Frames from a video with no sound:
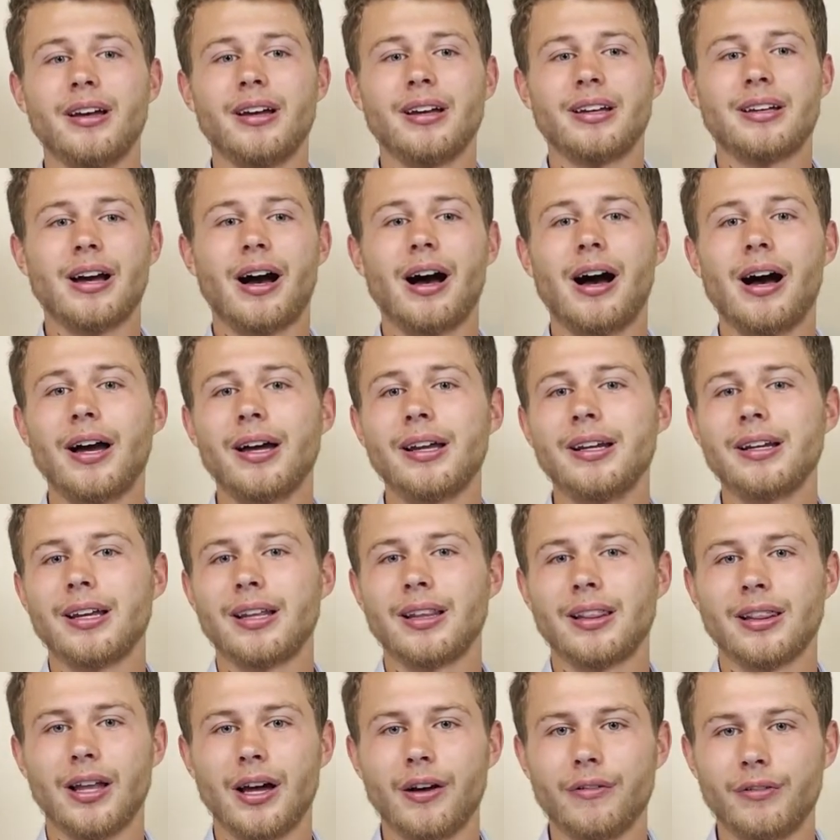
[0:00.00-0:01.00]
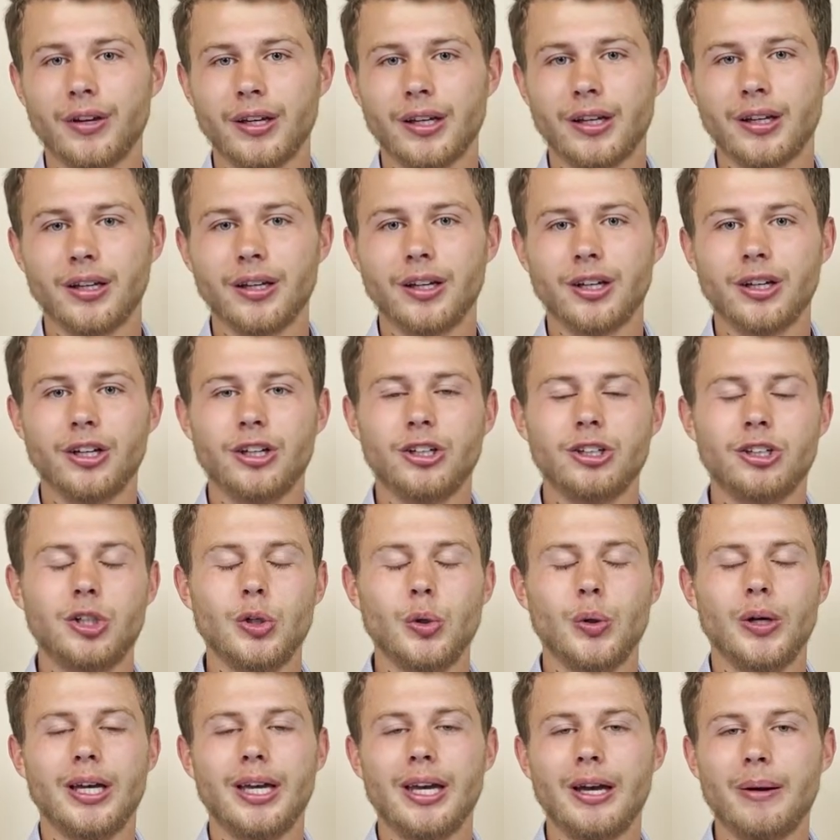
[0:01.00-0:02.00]
kind and loving to
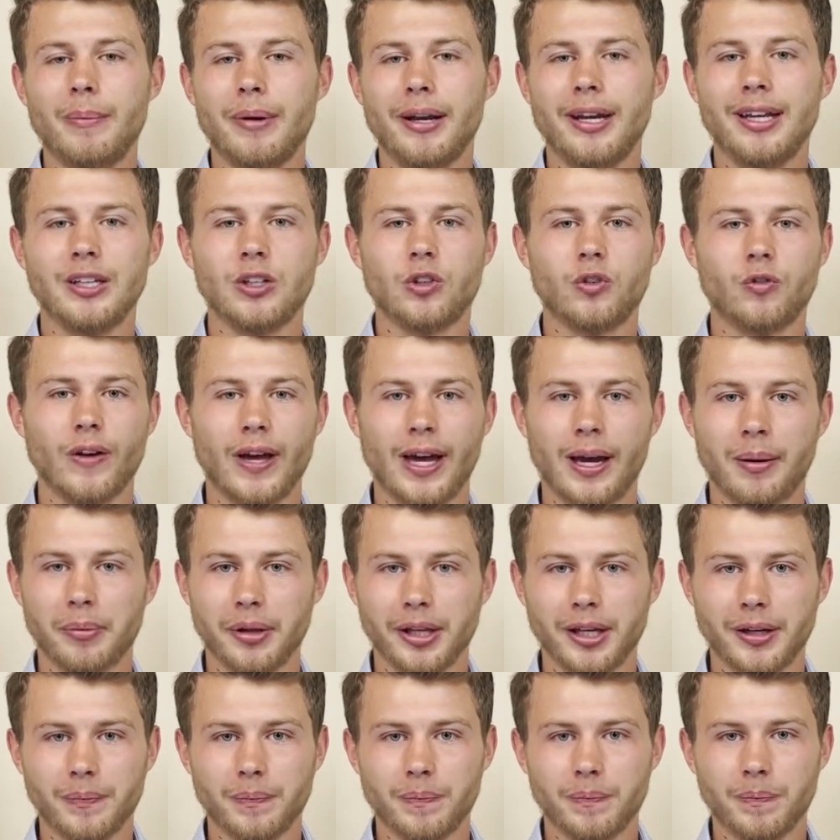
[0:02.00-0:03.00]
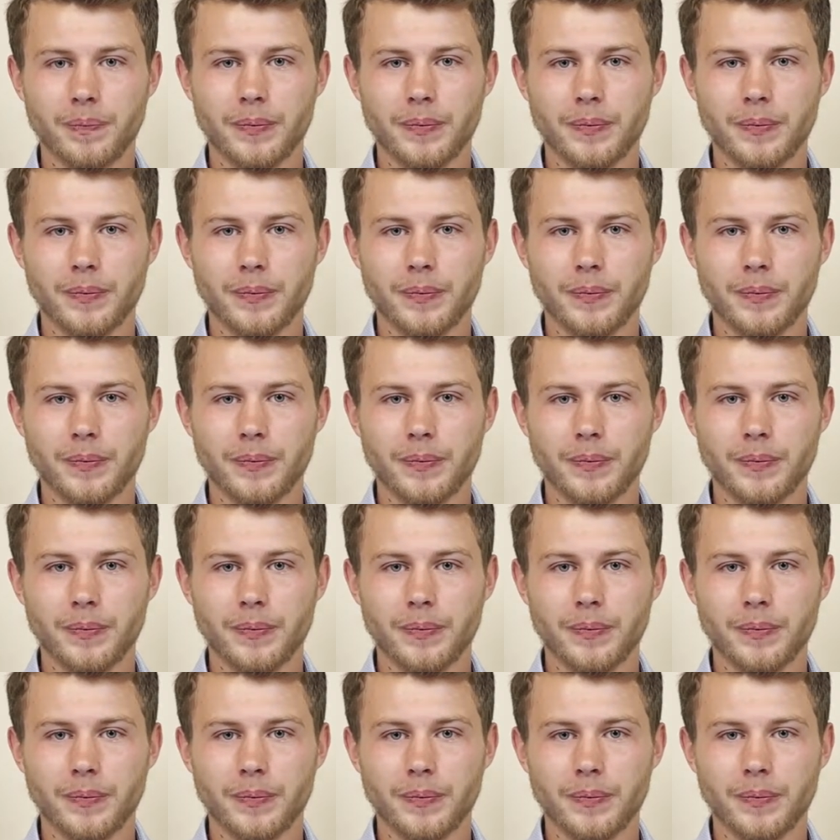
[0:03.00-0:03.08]
him and his family.